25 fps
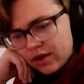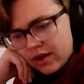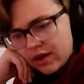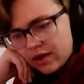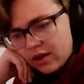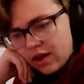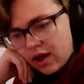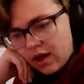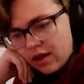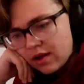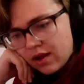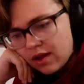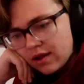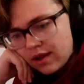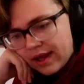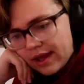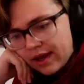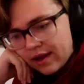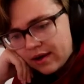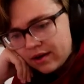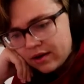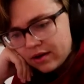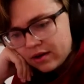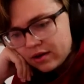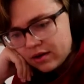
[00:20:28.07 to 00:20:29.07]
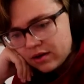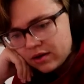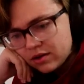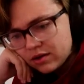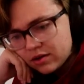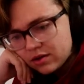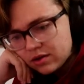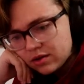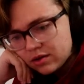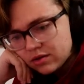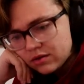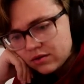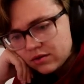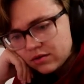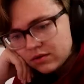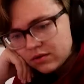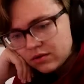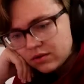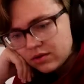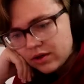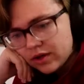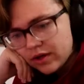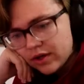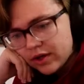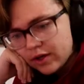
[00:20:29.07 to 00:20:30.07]
La La Land.
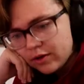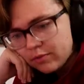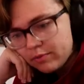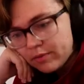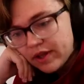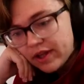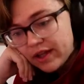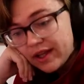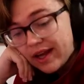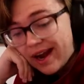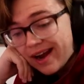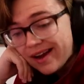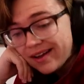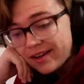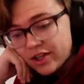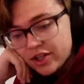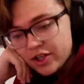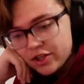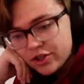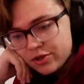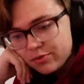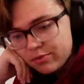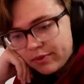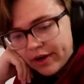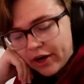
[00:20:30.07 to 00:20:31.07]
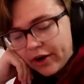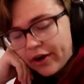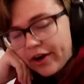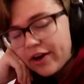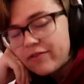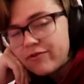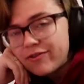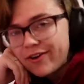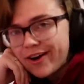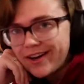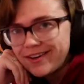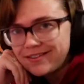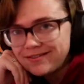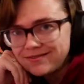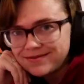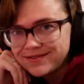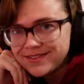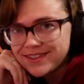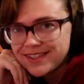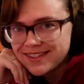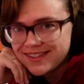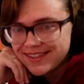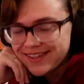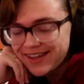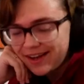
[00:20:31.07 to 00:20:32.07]
Billie Eilish, Bury a Friend,
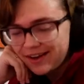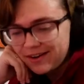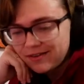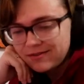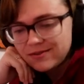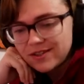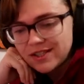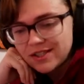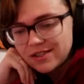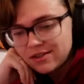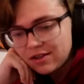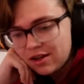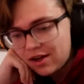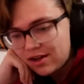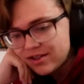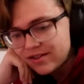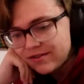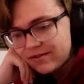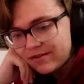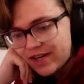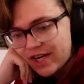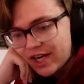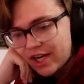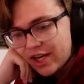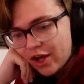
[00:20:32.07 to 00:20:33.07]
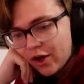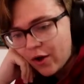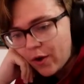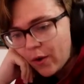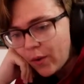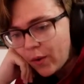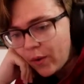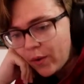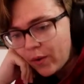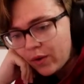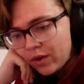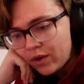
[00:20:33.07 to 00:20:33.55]
because again, his loss of Nico.